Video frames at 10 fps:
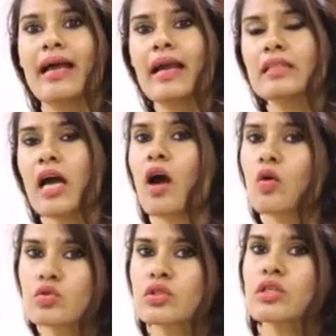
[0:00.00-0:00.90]
ninth
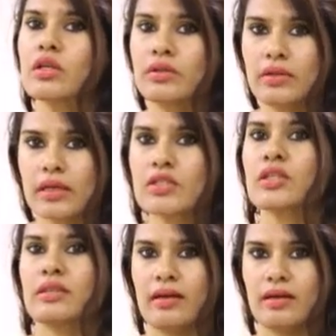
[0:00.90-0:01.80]
house
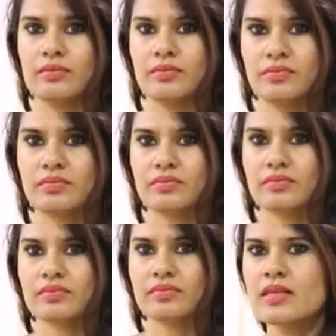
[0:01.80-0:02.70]
Nakshatra.
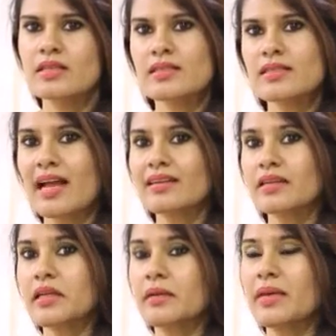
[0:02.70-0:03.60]

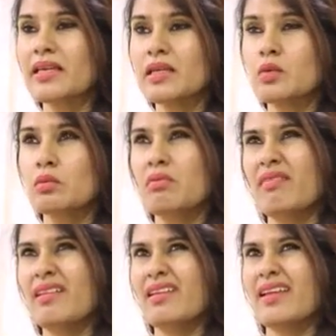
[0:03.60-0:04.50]
Saturn can make you
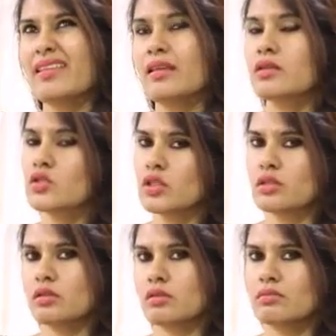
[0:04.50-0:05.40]

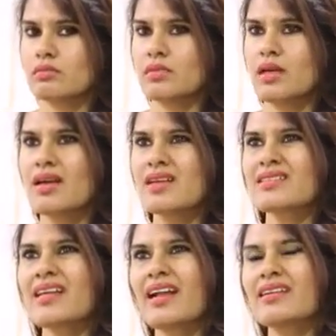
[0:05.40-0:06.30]
lethargic.
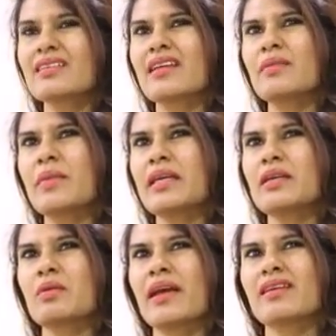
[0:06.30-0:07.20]
Saturn can
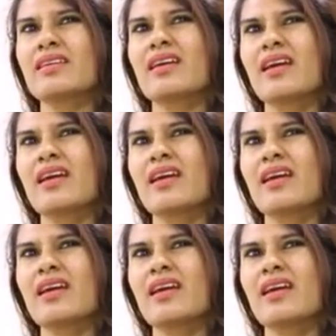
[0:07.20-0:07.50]
make you like,